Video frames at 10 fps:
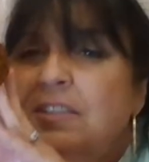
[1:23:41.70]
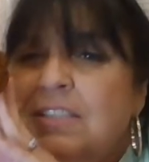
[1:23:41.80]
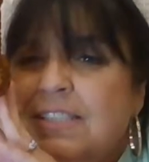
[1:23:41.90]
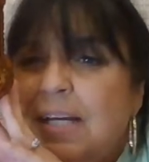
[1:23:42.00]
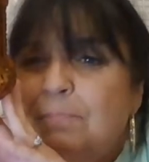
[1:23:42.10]

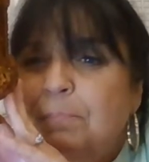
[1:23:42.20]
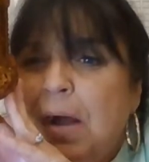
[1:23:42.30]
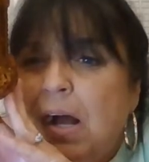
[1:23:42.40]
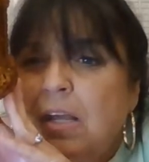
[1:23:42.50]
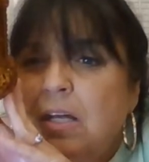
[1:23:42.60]
Let's see,
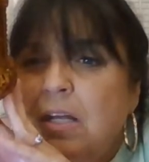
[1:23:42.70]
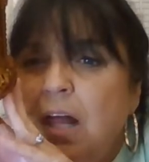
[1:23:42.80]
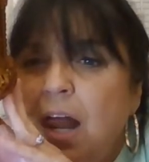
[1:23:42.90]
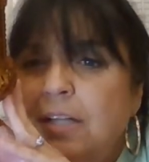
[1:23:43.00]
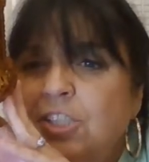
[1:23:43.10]
Paula.
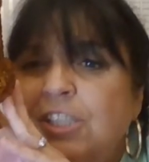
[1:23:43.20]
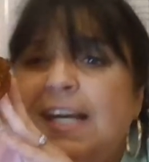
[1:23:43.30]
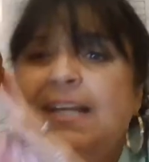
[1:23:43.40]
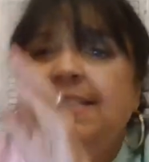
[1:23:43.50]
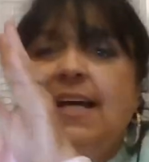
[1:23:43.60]

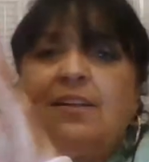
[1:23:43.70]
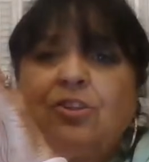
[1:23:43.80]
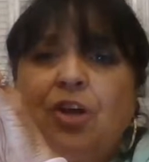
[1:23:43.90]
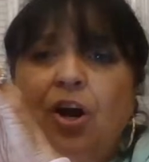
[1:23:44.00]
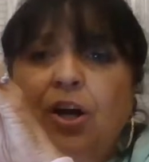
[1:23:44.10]
Janine's at
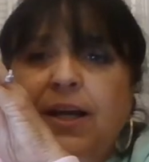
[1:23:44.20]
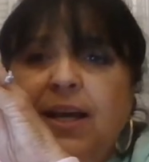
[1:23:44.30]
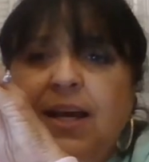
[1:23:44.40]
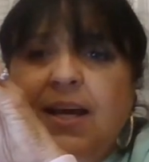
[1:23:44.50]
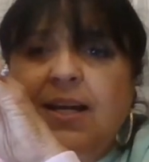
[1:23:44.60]

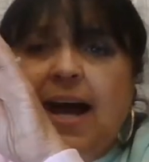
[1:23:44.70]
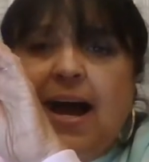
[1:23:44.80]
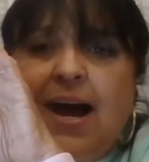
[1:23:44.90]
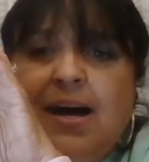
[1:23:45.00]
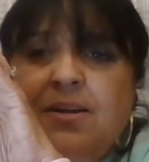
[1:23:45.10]

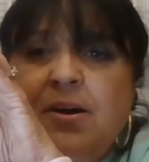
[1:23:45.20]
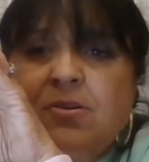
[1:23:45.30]
39.